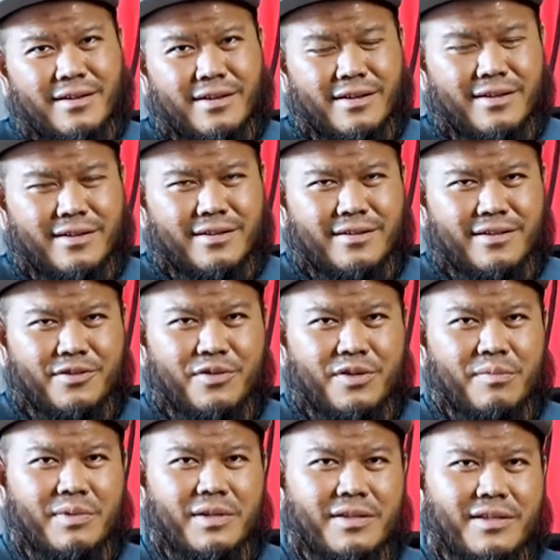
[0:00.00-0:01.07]
the
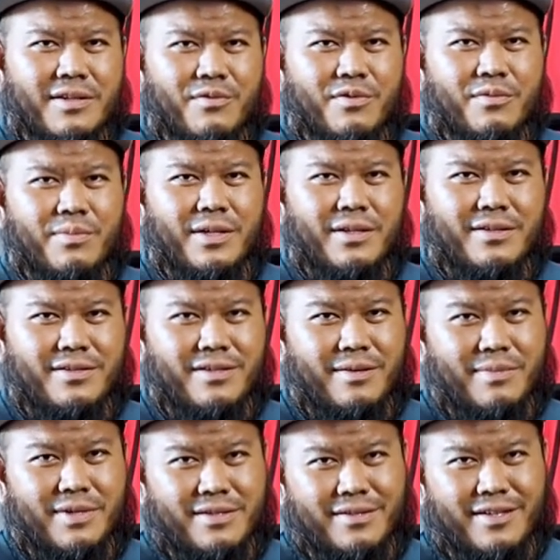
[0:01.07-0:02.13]
durability would be the
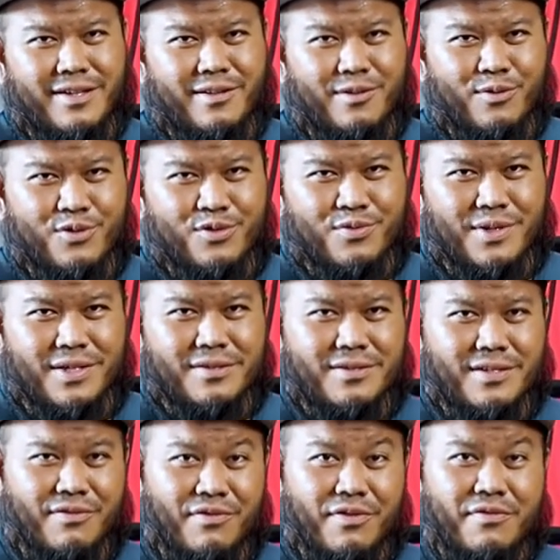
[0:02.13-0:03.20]
same as those
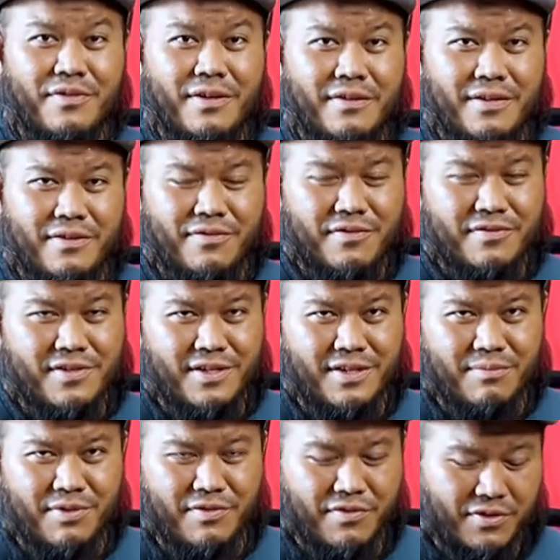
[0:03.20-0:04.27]
ones if you've seen
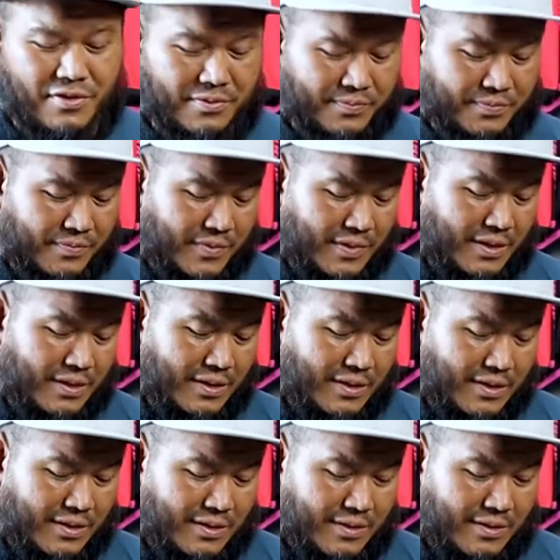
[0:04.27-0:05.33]
it before.
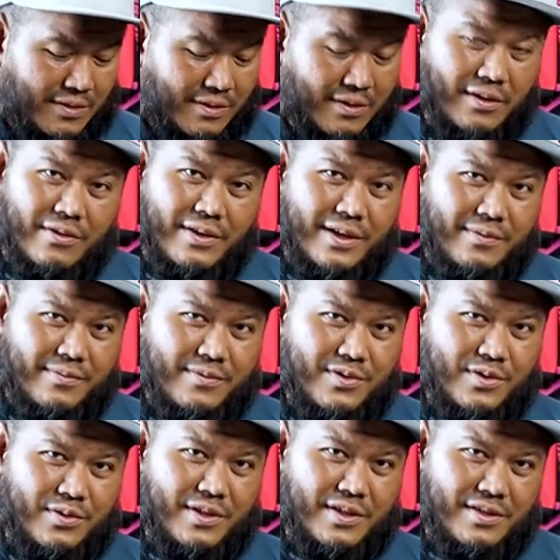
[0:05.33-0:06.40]
All right,
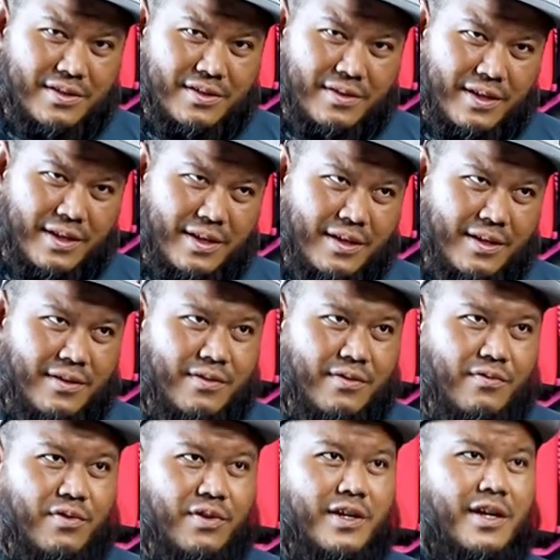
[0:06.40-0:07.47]
so this is the
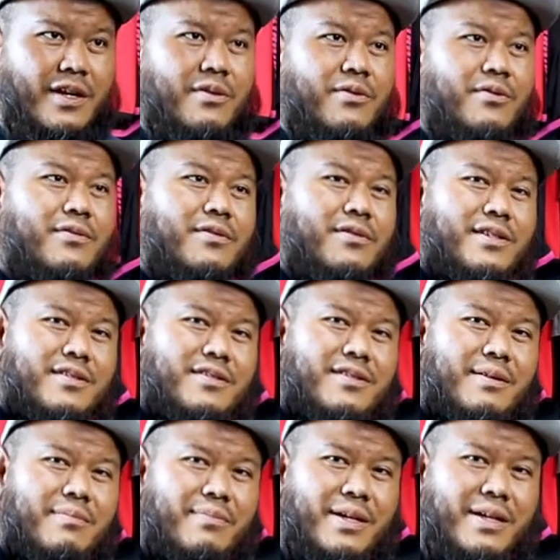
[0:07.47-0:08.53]
Vulcano, this
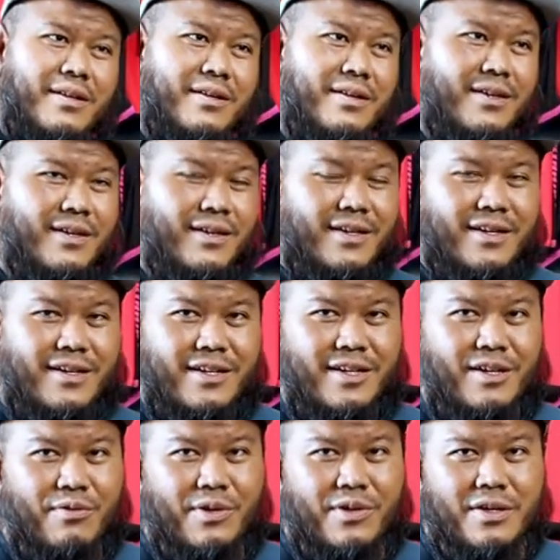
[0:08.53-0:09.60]
dumbbell.
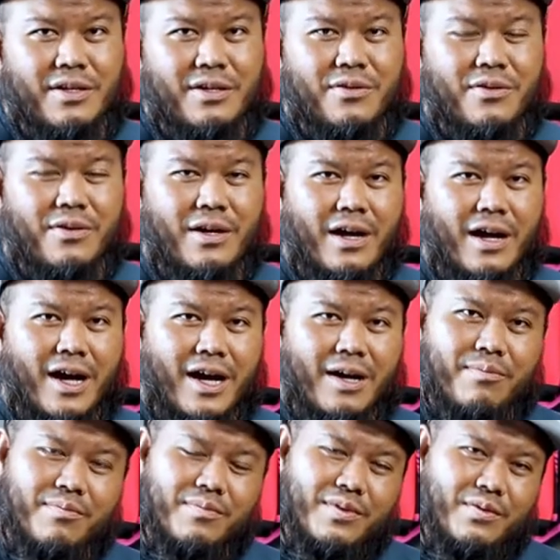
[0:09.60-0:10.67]
Now we're going to go
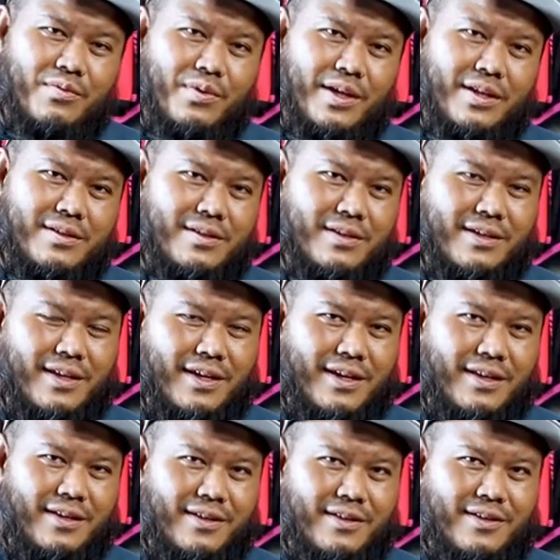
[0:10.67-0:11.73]
up the weight
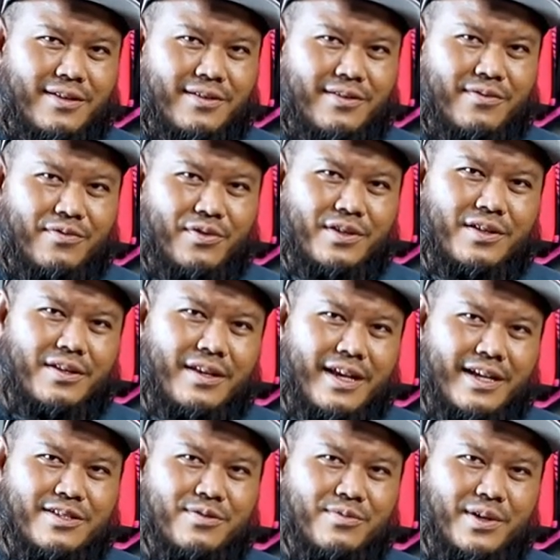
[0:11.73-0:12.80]
again for the
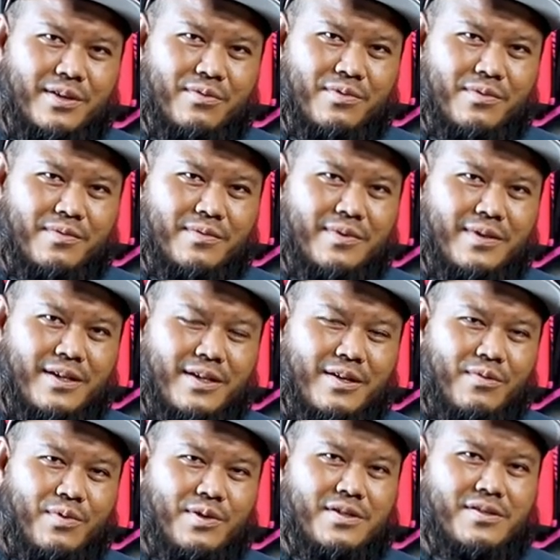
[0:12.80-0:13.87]
next one,
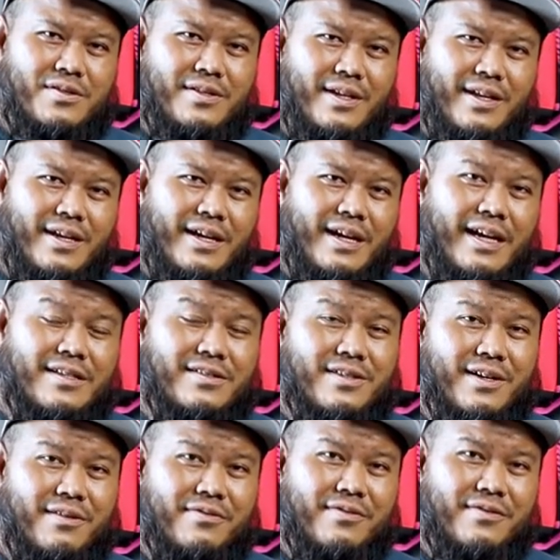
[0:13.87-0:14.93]
which is the
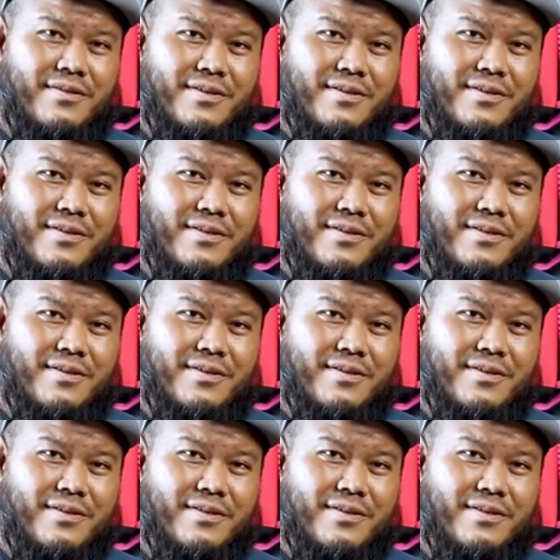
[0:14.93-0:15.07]
XF